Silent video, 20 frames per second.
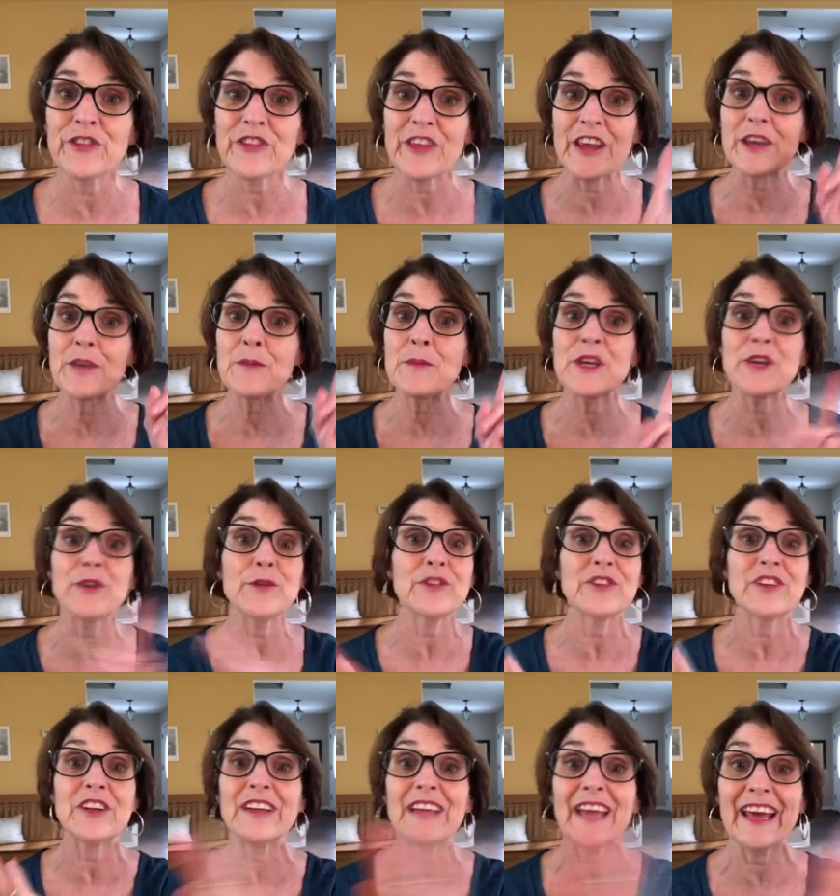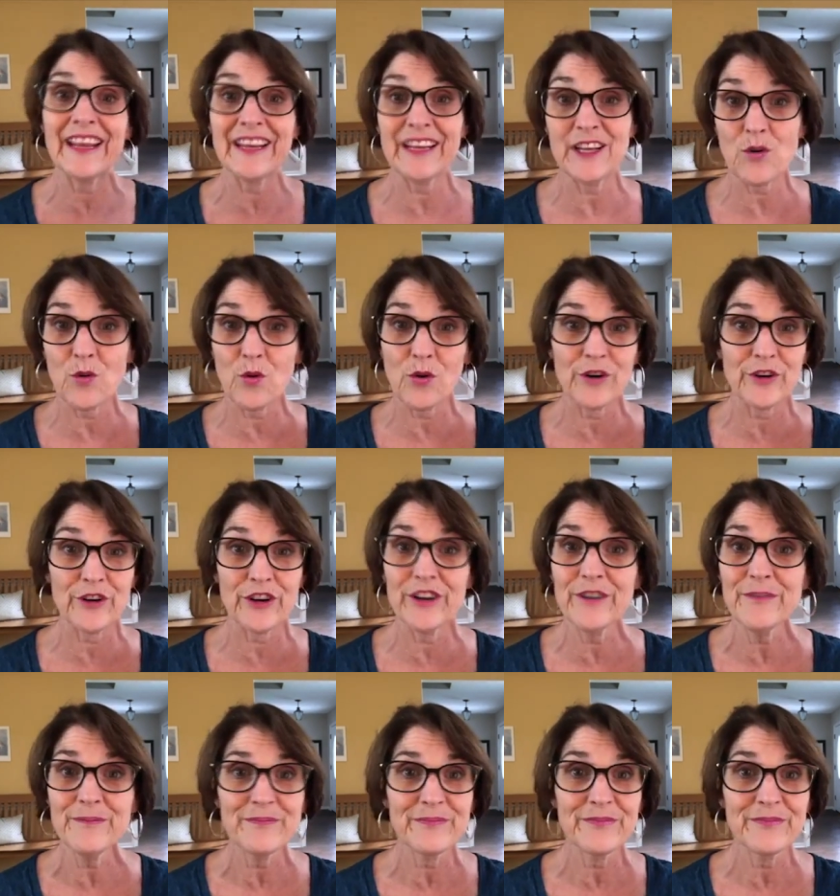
They can be used in any order.